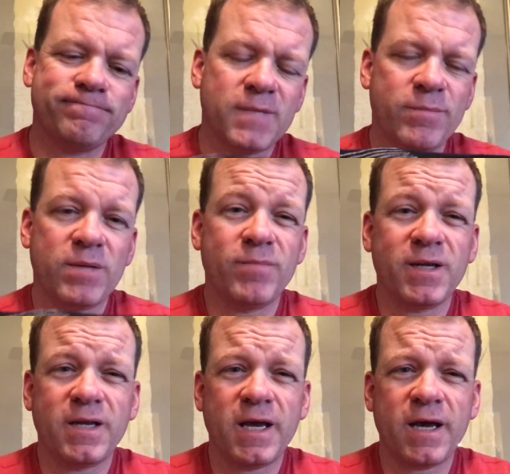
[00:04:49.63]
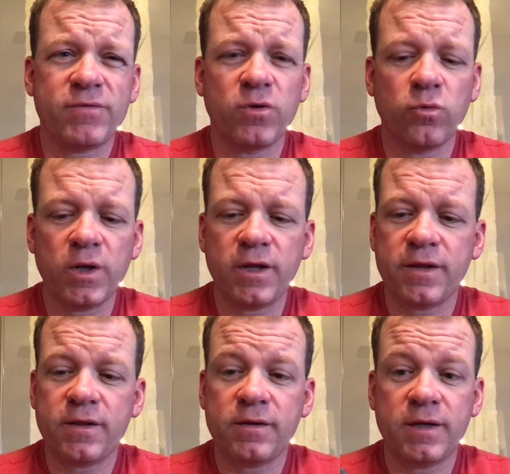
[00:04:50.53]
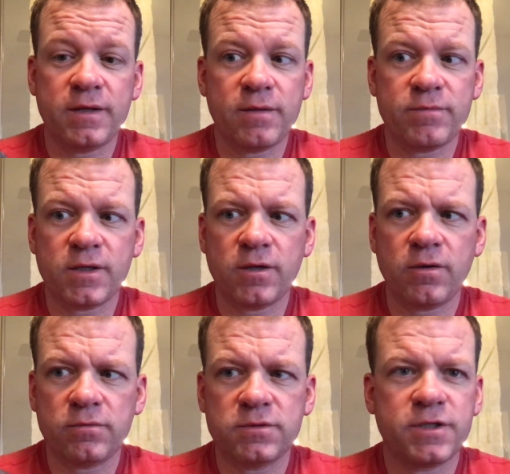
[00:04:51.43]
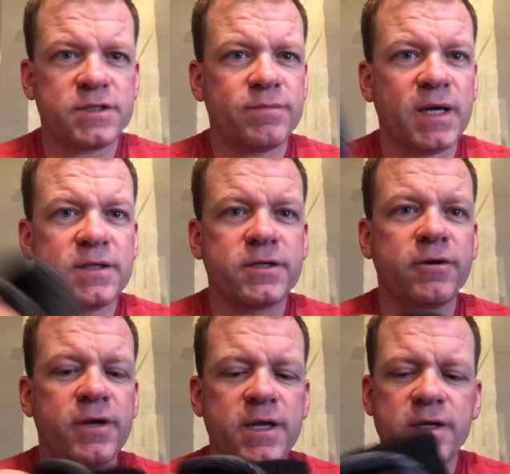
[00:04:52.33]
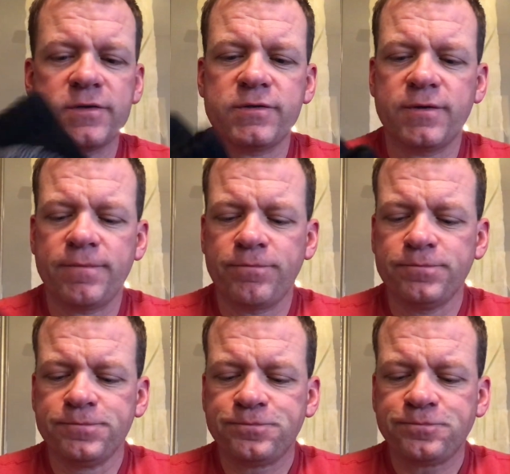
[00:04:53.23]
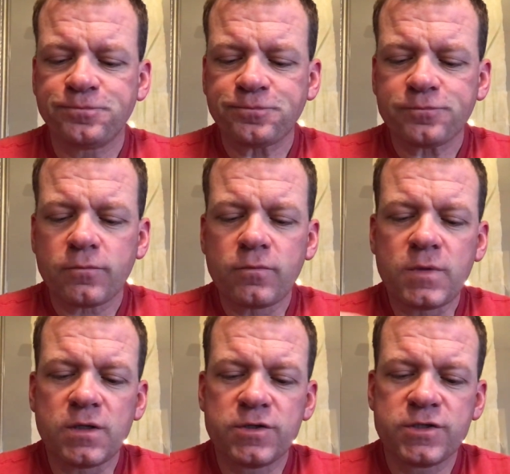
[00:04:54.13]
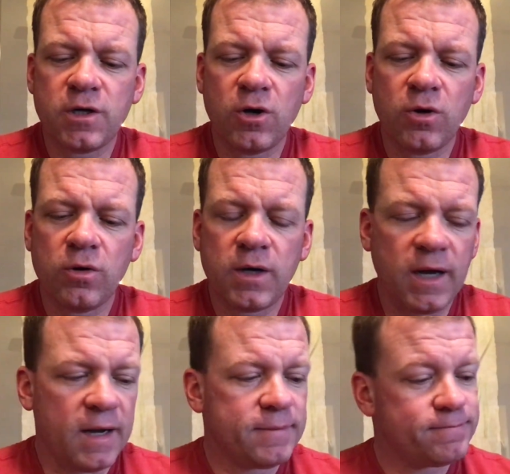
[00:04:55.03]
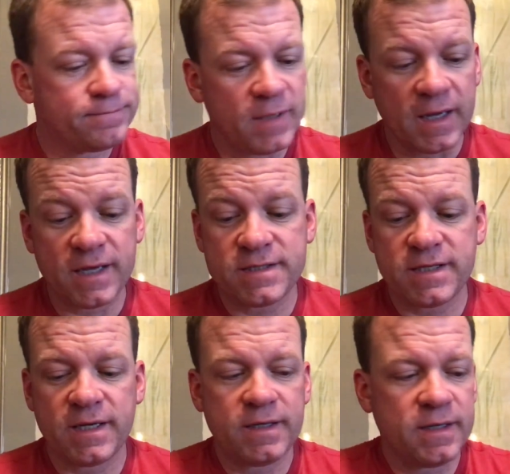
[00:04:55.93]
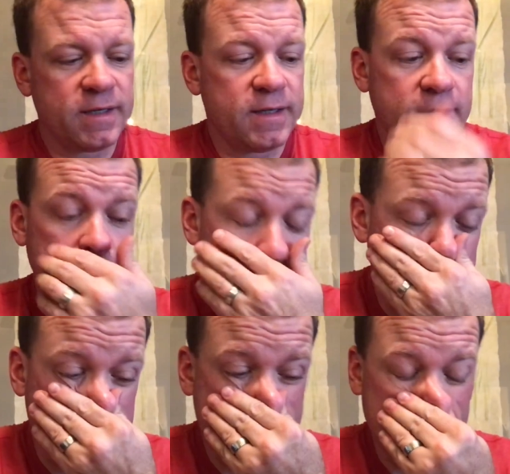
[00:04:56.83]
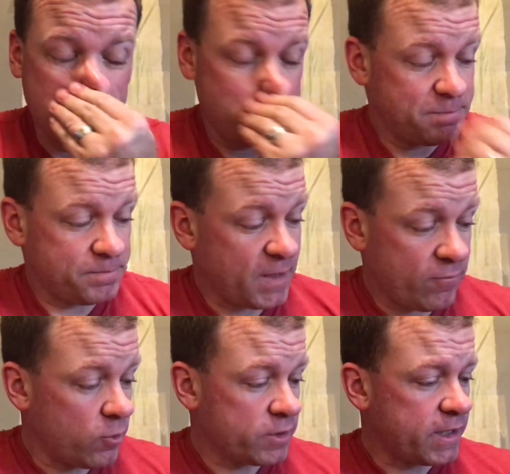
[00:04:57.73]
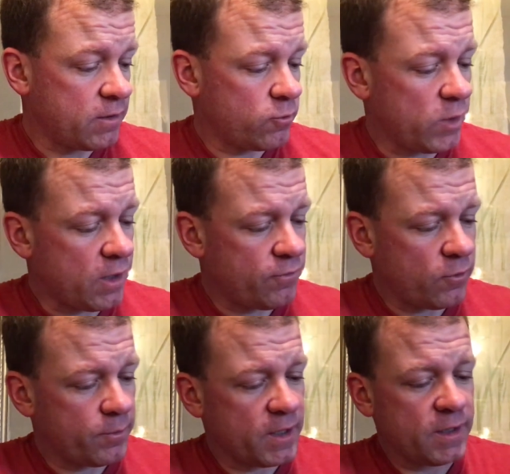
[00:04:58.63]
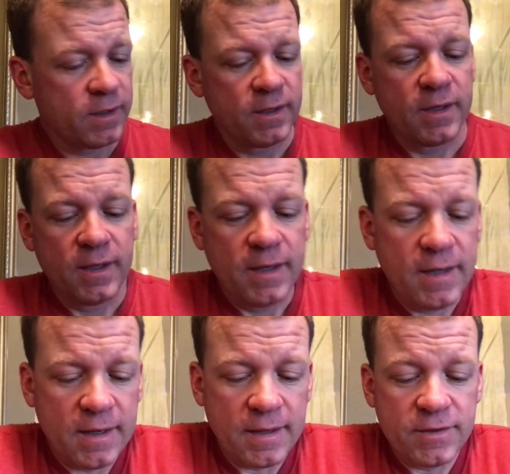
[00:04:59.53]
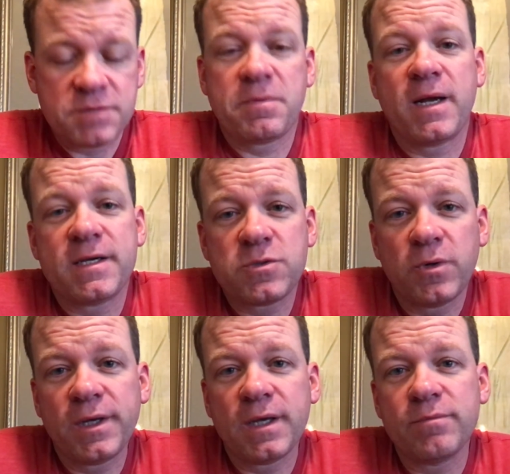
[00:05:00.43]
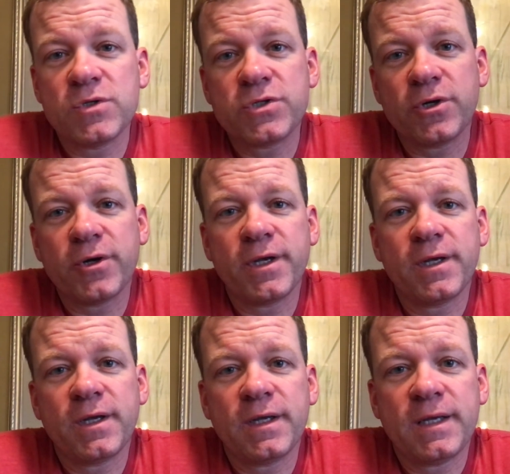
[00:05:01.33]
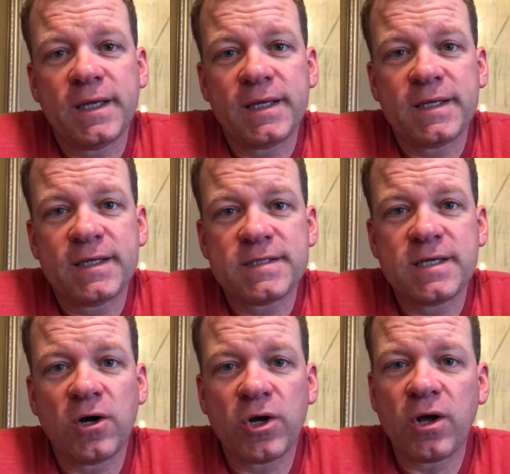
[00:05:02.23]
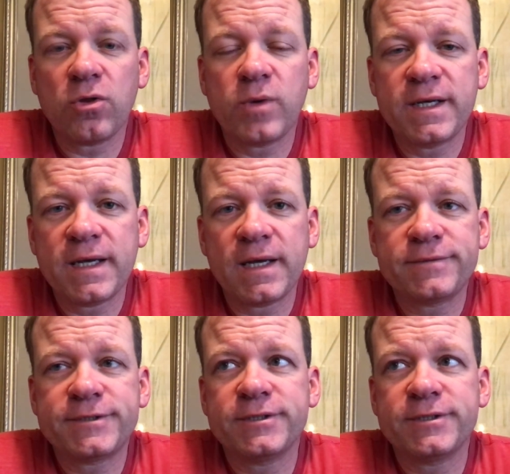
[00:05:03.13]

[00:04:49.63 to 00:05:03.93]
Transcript: maybe mid-calf. You really need them to go just about to your knees. So like I said, they've worked out well for me. This past week in Missouri, it has gone all the way down